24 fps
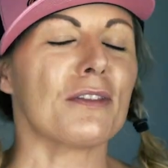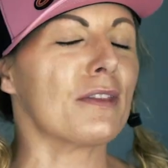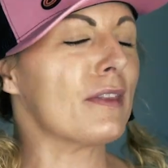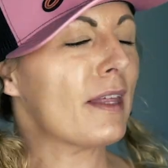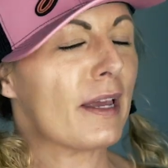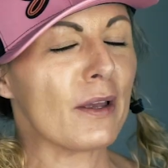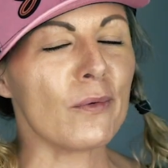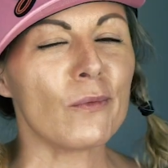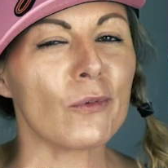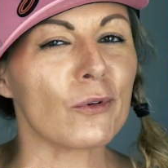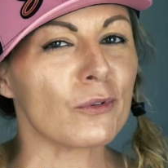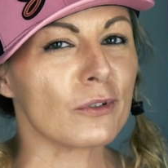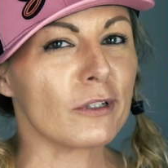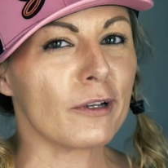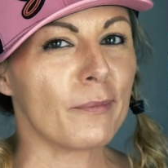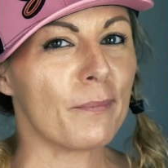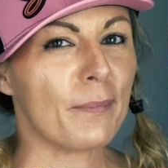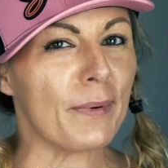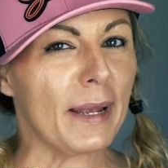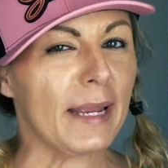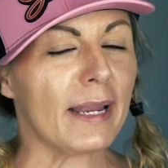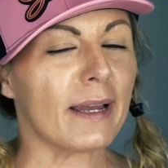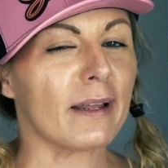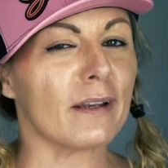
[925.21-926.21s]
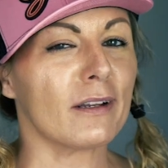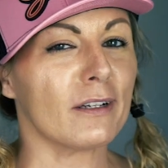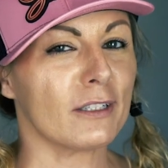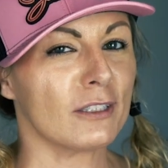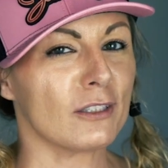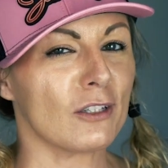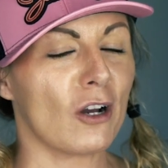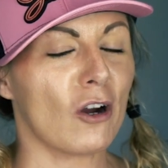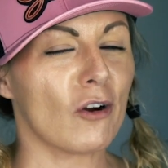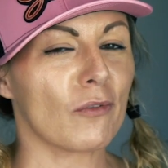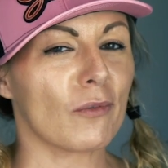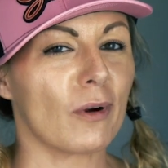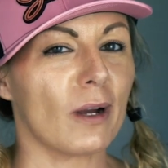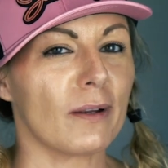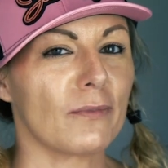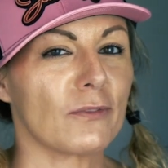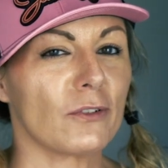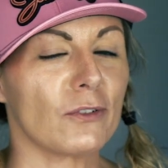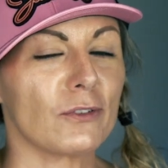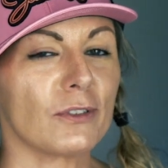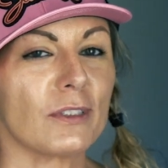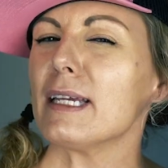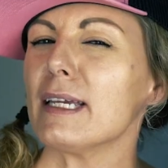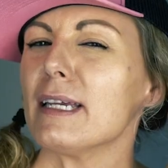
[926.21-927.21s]
they want to ban assault
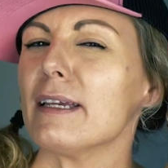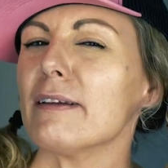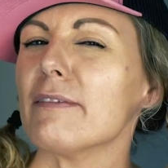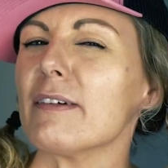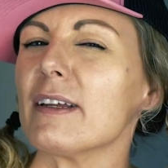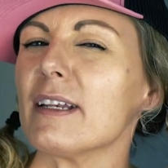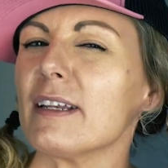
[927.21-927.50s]
rifles, even